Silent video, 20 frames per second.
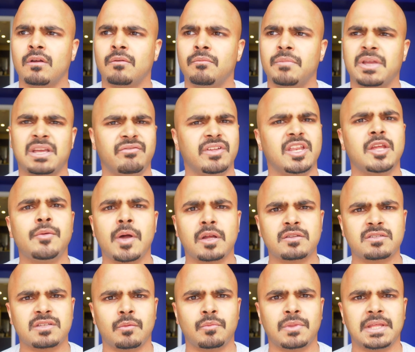make a video about
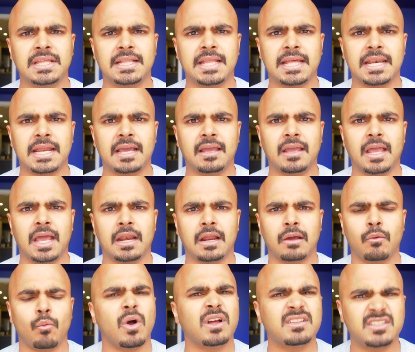something that I
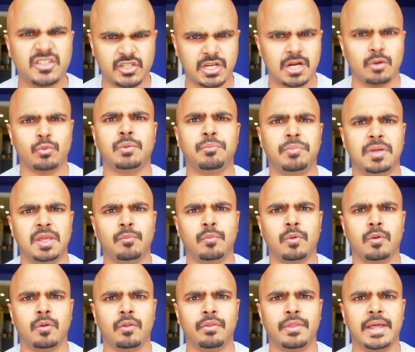want to share with
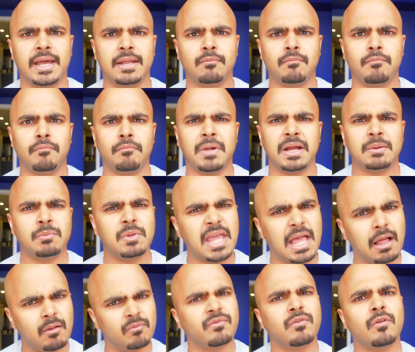people that might be
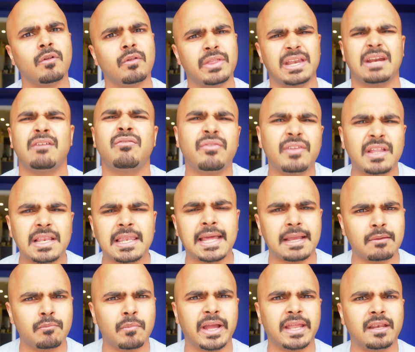helpful, that I feel
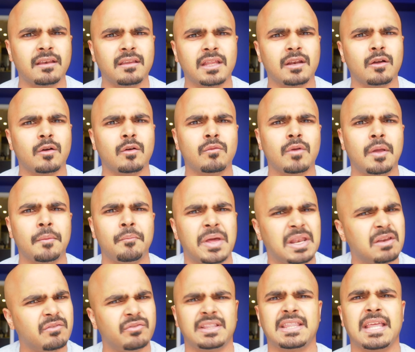like might, you know,
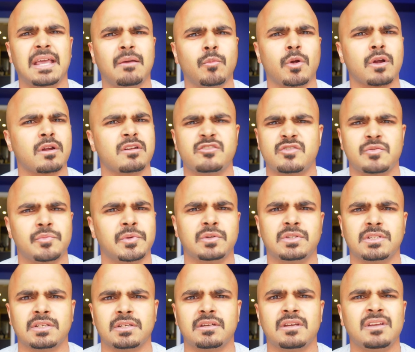benefit them or contribute
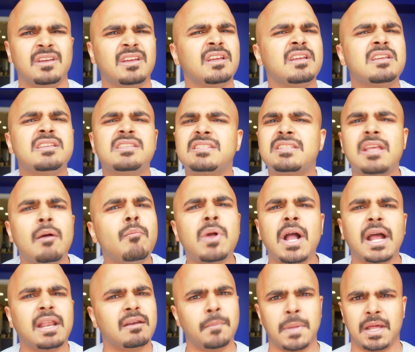to some
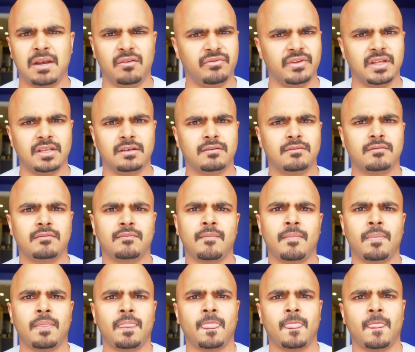kind of benefit.
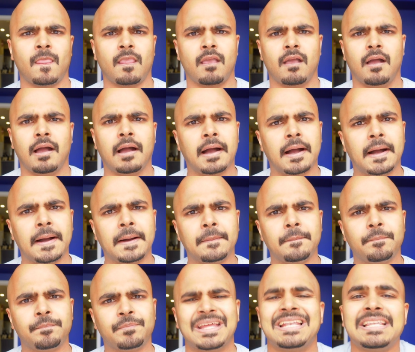
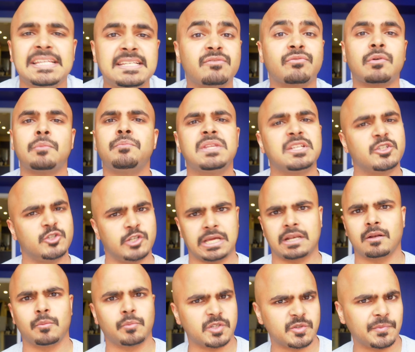At least from this
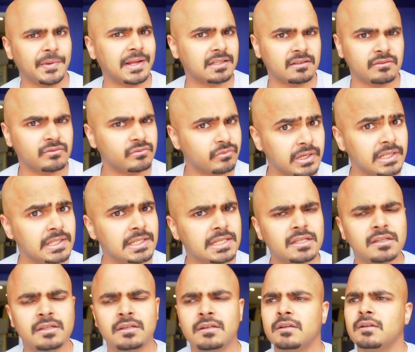channel perspective, really.
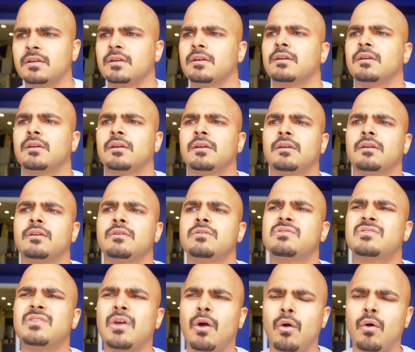
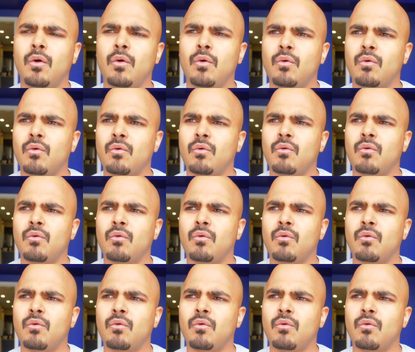So